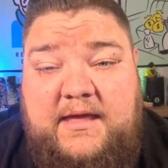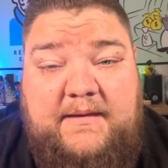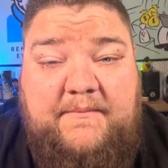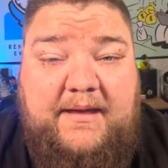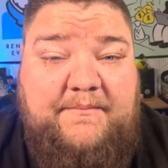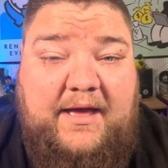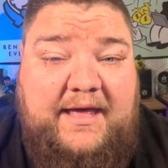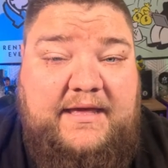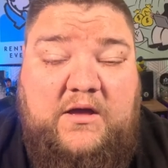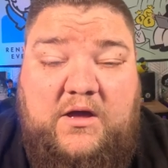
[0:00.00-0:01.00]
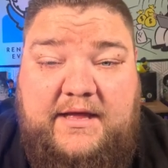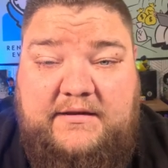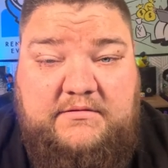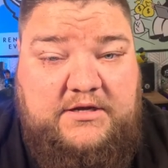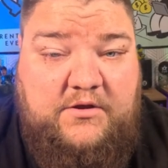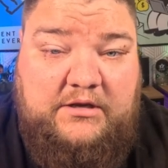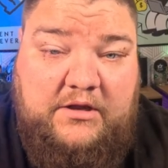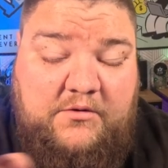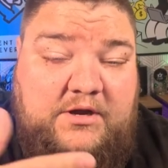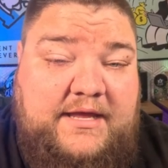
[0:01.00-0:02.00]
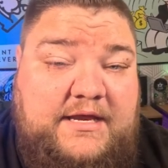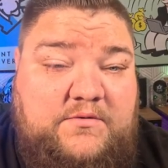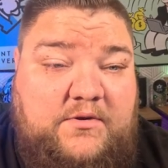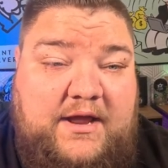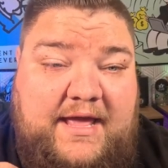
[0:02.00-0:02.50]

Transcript: Am I buying on you know a lower end where